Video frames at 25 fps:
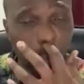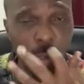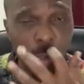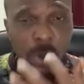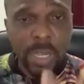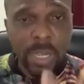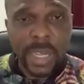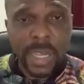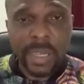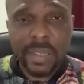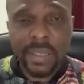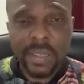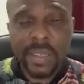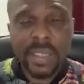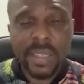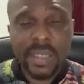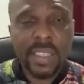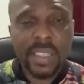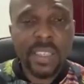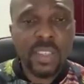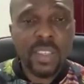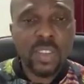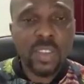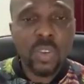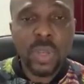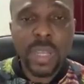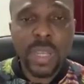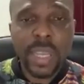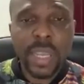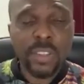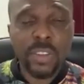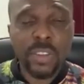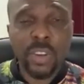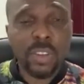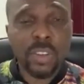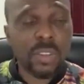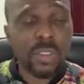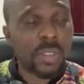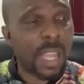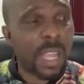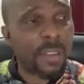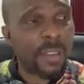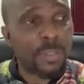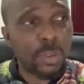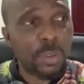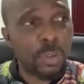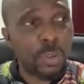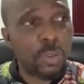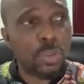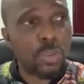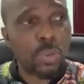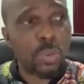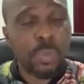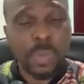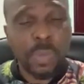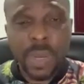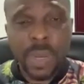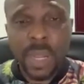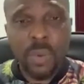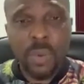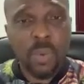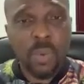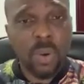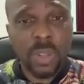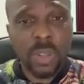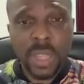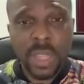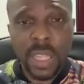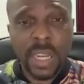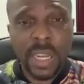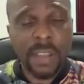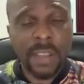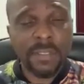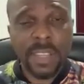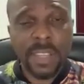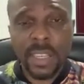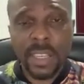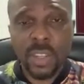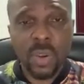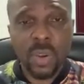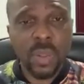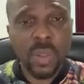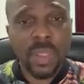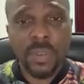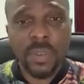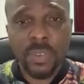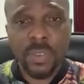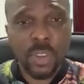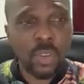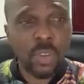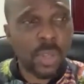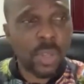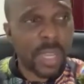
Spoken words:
You can just have YouTube play one thing after the other for you.